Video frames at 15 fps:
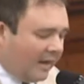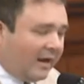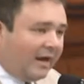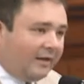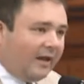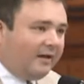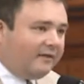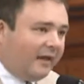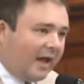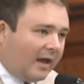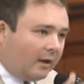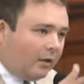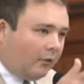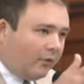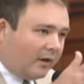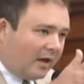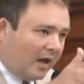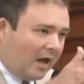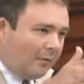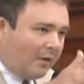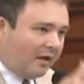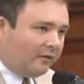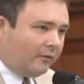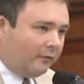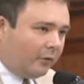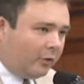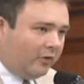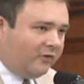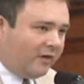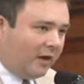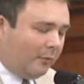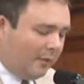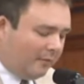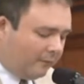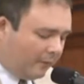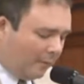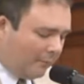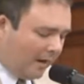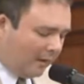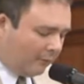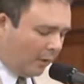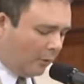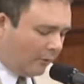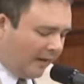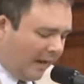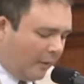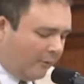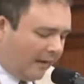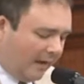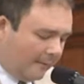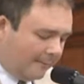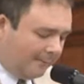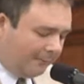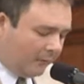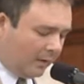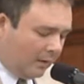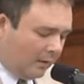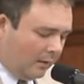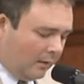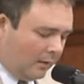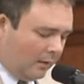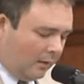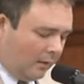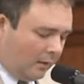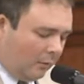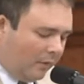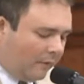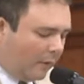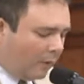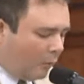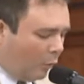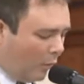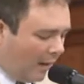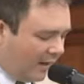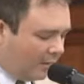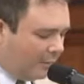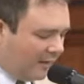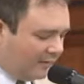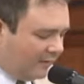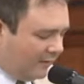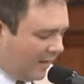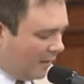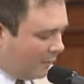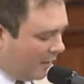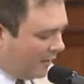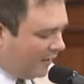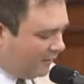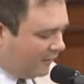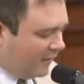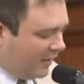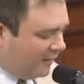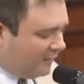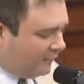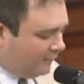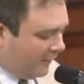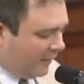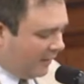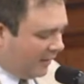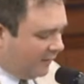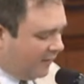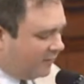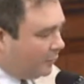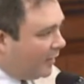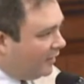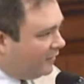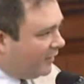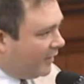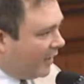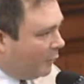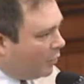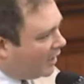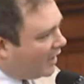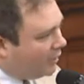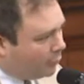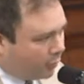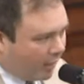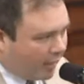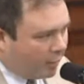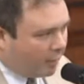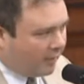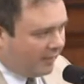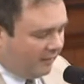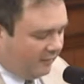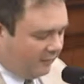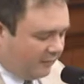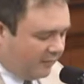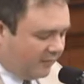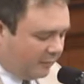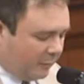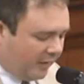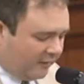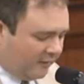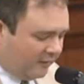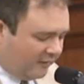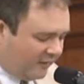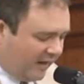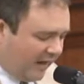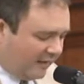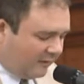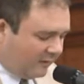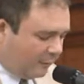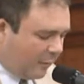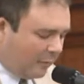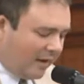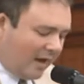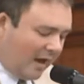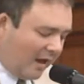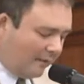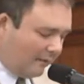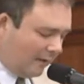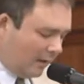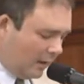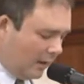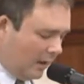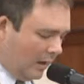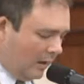And I'd like to echo the comments of the good gentleman from Monroe County. We've heard quite a bit today about education funding in this budget and what kind of priorities this budget sets, but we haven't